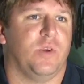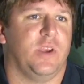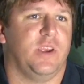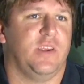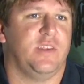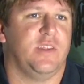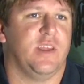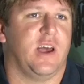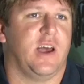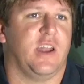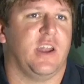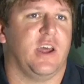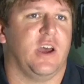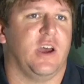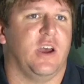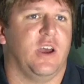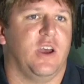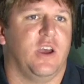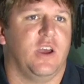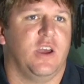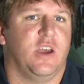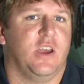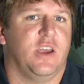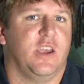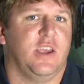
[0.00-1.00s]
He's not
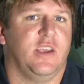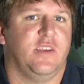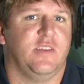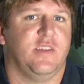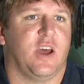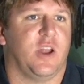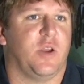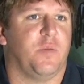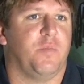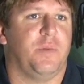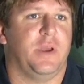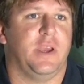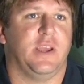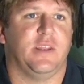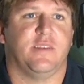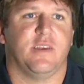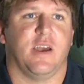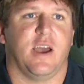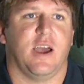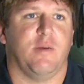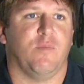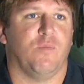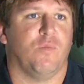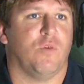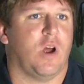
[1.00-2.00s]
a
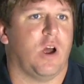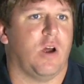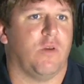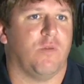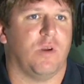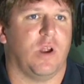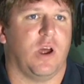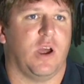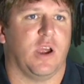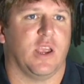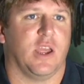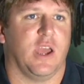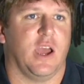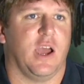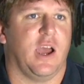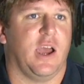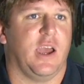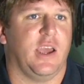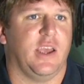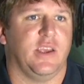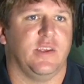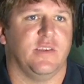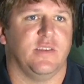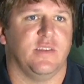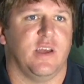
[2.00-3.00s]
big-time rah-rah
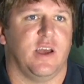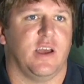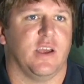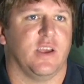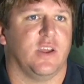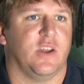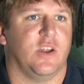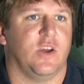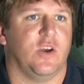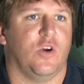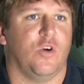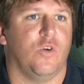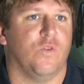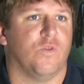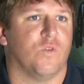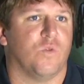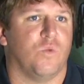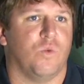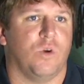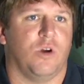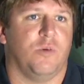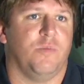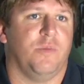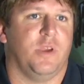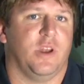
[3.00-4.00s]
guy. He's not going to
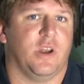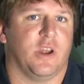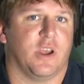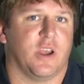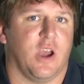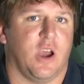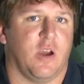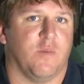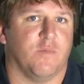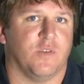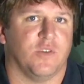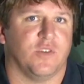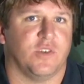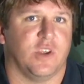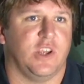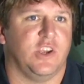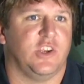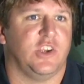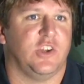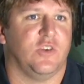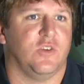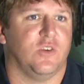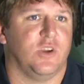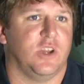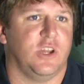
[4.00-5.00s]
overwhelm you in a
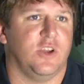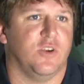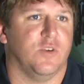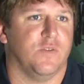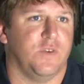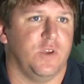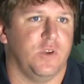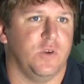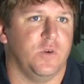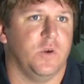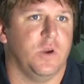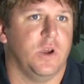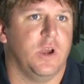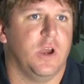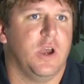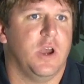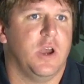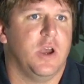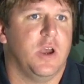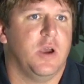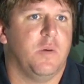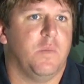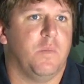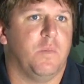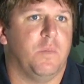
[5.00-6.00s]
conversation or an interview.
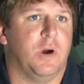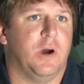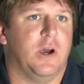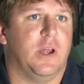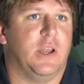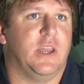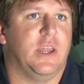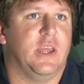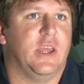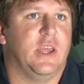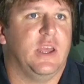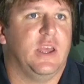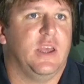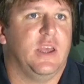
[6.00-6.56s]
But